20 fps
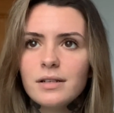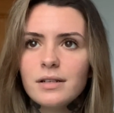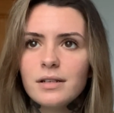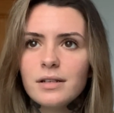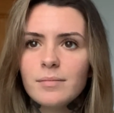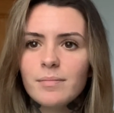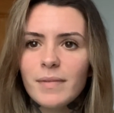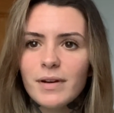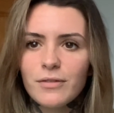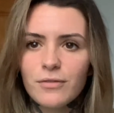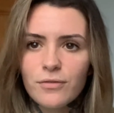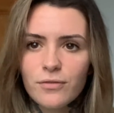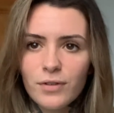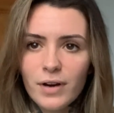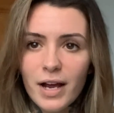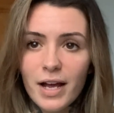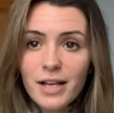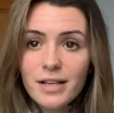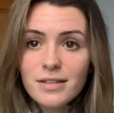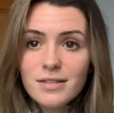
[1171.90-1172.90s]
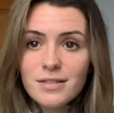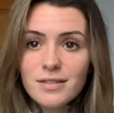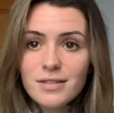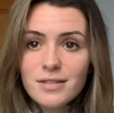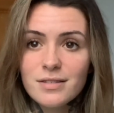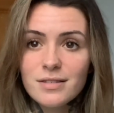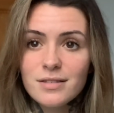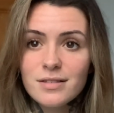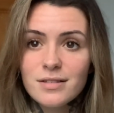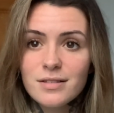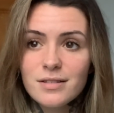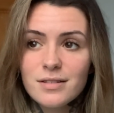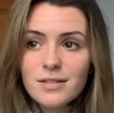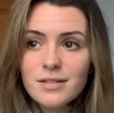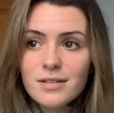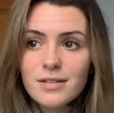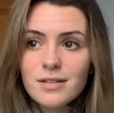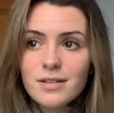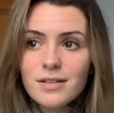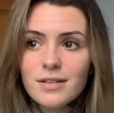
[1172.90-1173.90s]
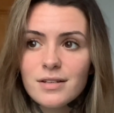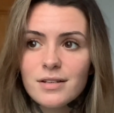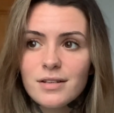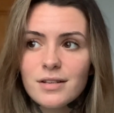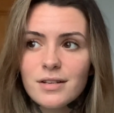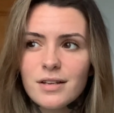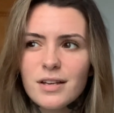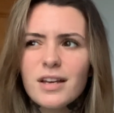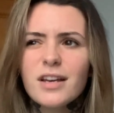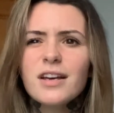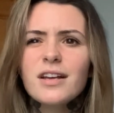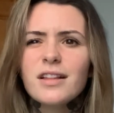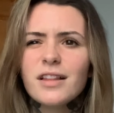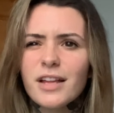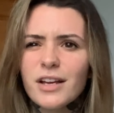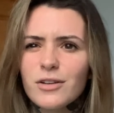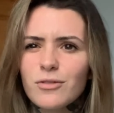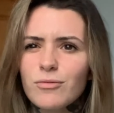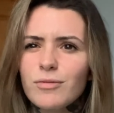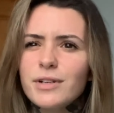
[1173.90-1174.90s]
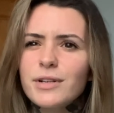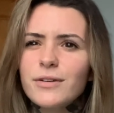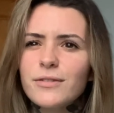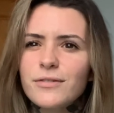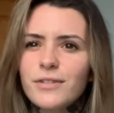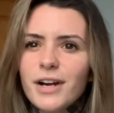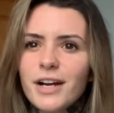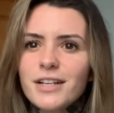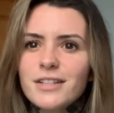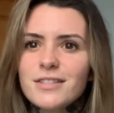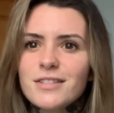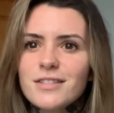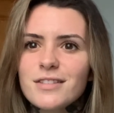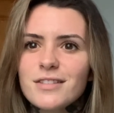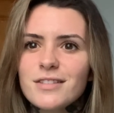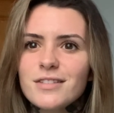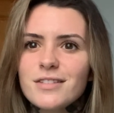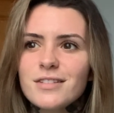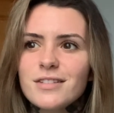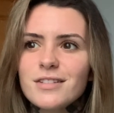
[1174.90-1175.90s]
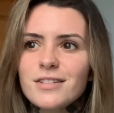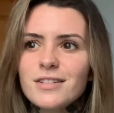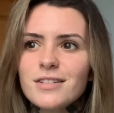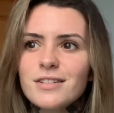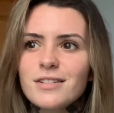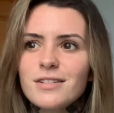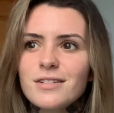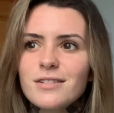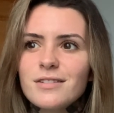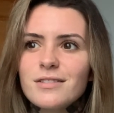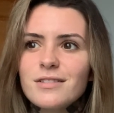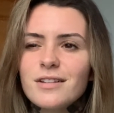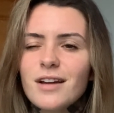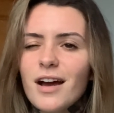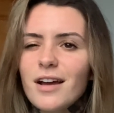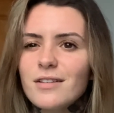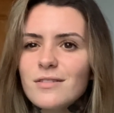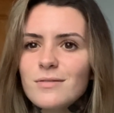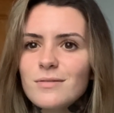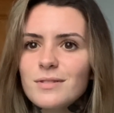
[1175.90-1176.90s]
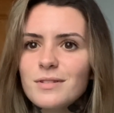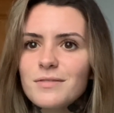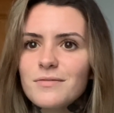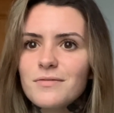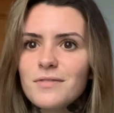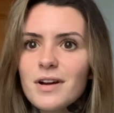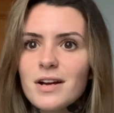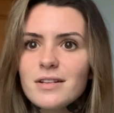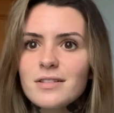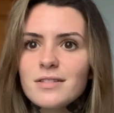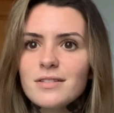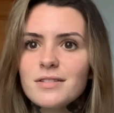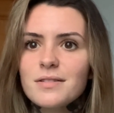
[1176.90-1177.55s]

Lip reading: my friends, like real friends, not using friends.